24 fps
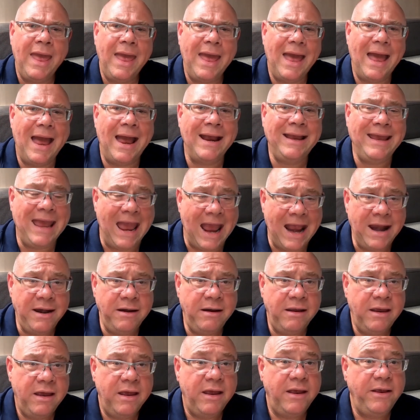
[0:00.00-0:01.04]
Again,
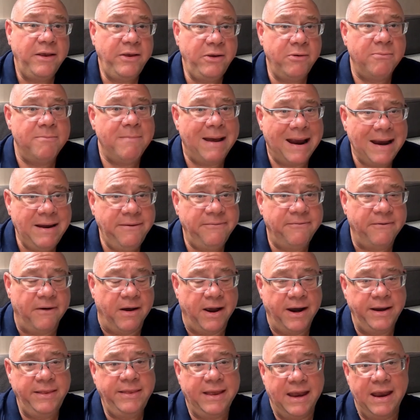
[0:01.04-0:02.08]
you may
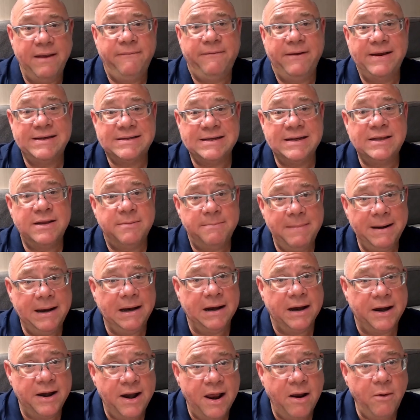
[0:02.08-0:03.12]
find that if it's in the middle
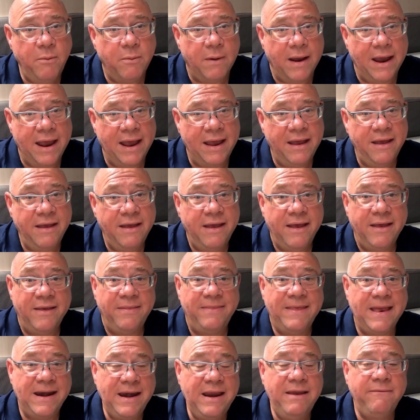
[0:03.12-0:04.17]
of nowhere,
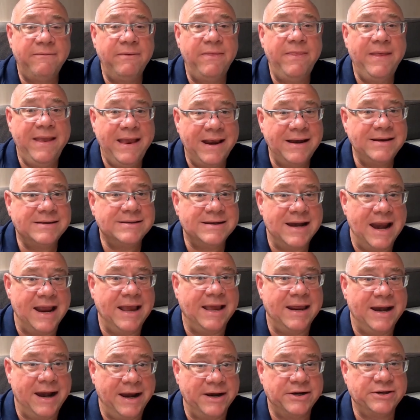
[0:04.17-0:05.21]
then even the internet
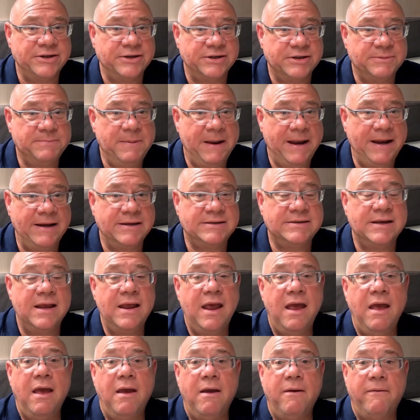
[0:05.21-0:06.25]
connection speeds
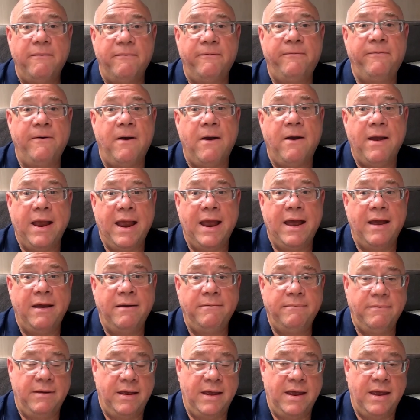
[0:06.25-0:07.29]
via
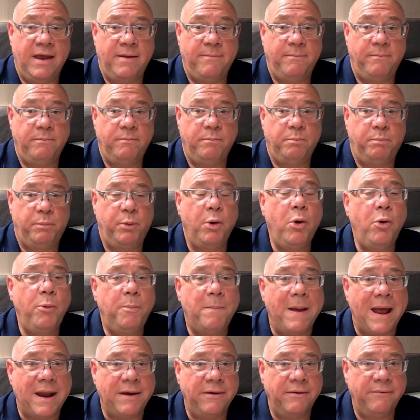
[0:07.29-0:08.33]

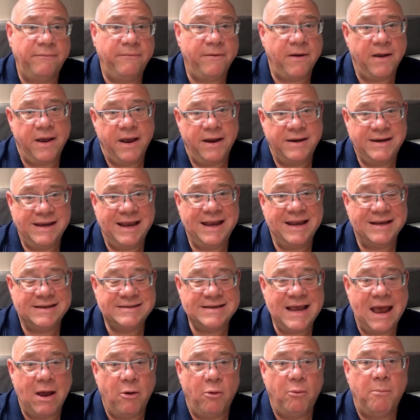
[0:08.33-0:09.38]
broadband, via
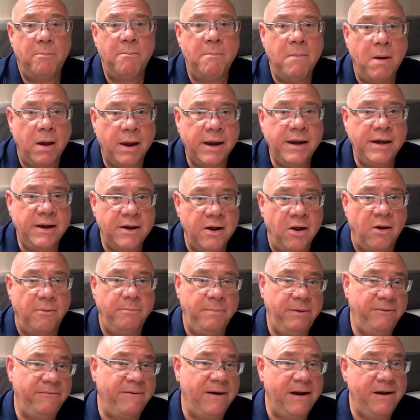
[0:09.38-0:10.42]
DSL, might not
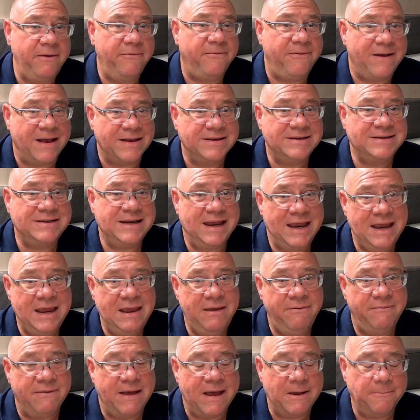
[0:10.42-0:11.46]
be very fast
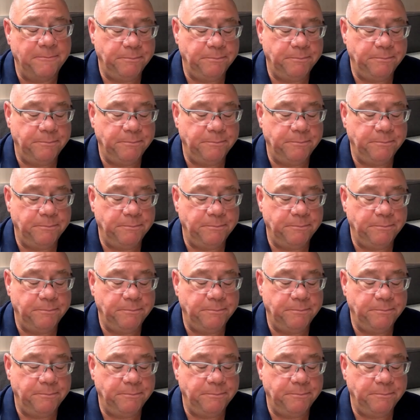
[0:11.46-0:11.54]
either.